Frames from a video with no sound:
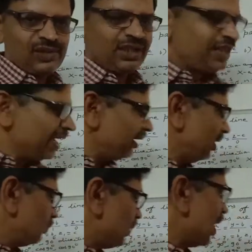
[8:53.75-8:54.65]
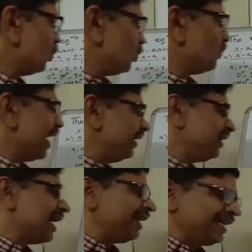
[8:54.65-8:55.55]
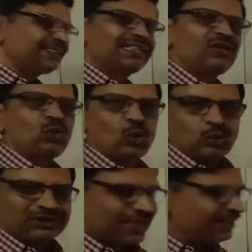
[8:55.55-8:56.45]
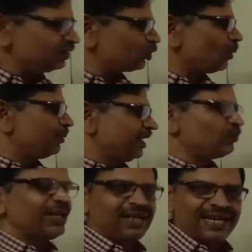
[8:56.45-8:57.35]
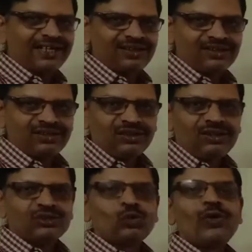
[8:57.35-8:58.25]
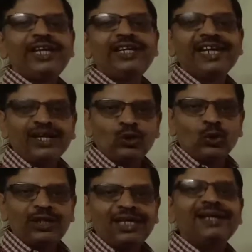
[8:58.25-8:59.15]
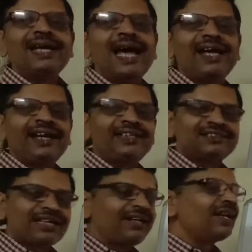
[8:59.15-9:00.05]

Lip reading: Here we have to find direction cosines of given line. So we need only direction